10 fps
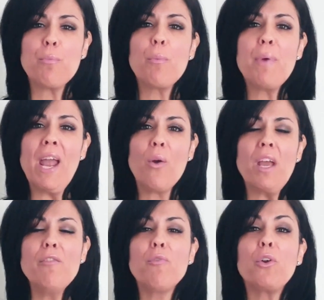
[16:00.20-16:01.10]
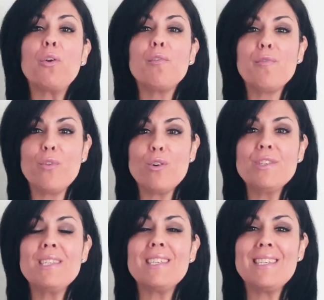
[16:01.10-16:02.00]
to preparing for your
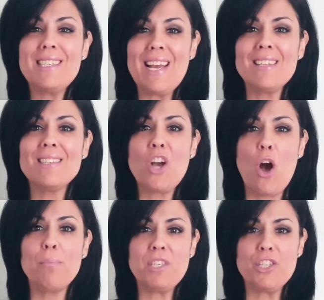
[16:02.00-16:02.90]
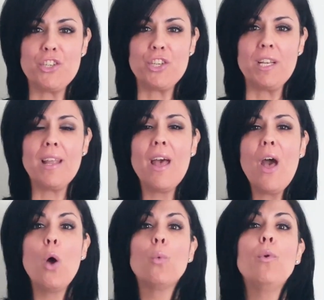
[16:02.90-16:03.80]
first dance competition.
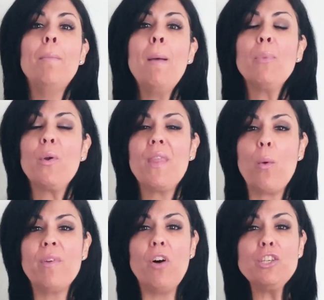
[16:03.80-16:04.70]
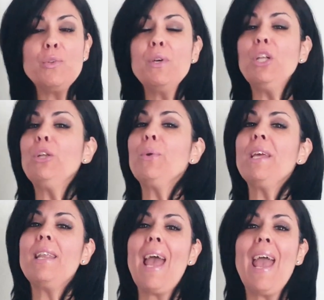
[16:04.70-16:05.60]
Remember that we've also
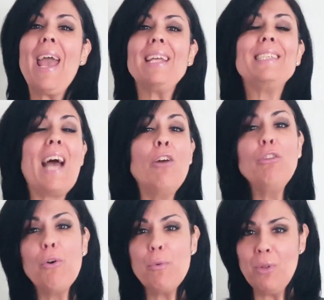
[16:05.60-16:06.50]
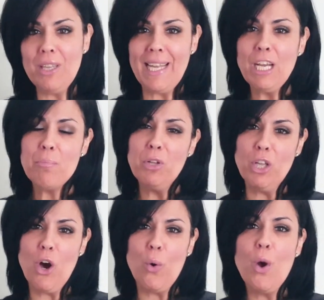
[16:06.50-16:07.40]
included a downloadable link
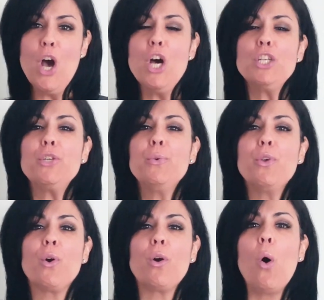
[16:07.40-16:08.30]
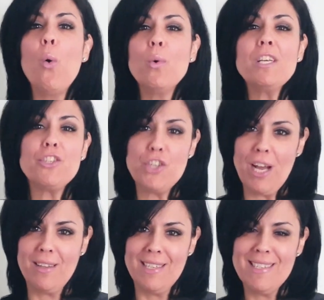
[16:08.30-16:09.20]
below to your own
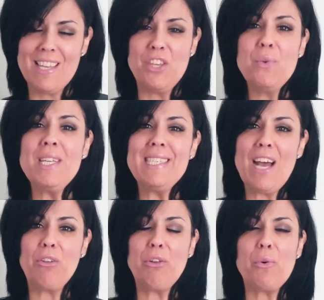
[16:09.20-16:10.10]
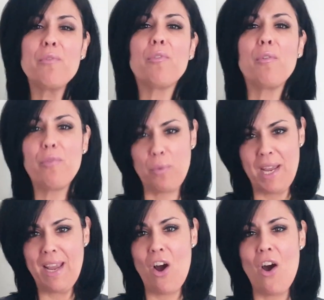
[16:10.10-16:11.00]
checklist that you can download for
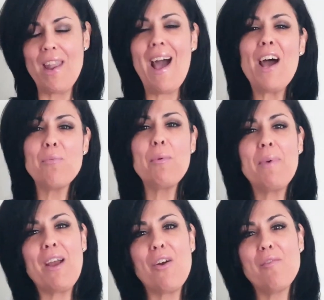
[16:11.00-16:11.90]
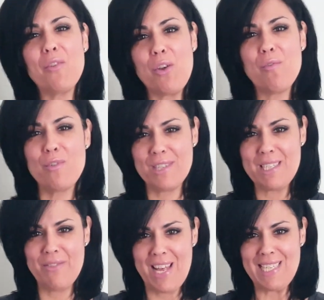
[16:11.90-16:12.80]
free on how to prepare for your first
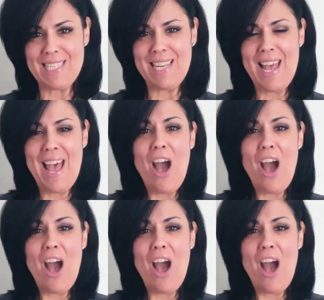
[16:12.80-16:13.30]
event.